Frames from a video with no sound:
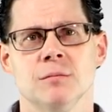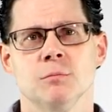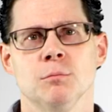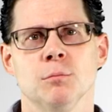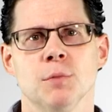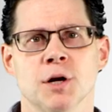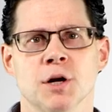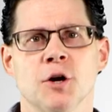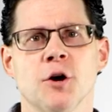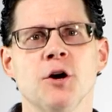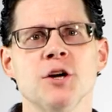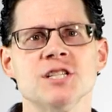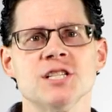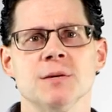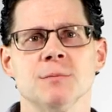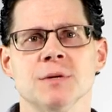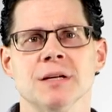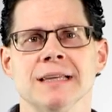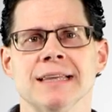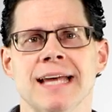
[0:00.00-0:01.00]
but encouraging
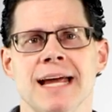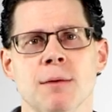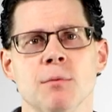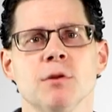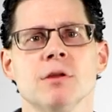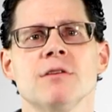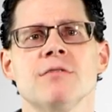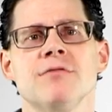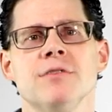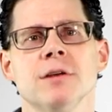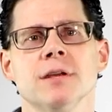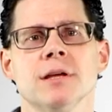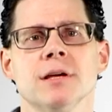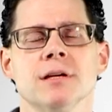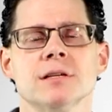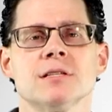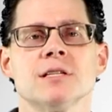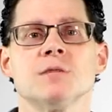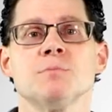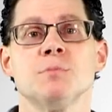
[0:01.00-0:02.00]
them to label their
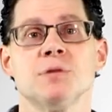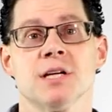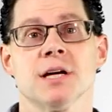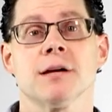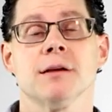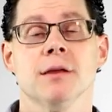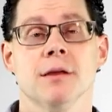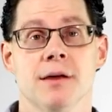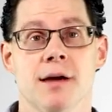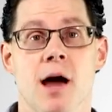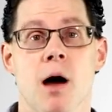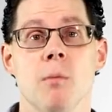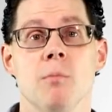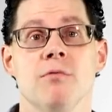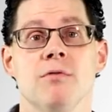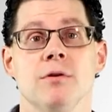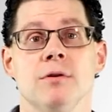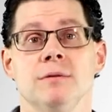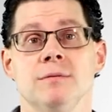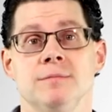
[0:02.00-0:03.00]
feelings is particularly
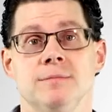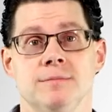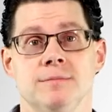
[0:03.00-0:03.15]
helpful.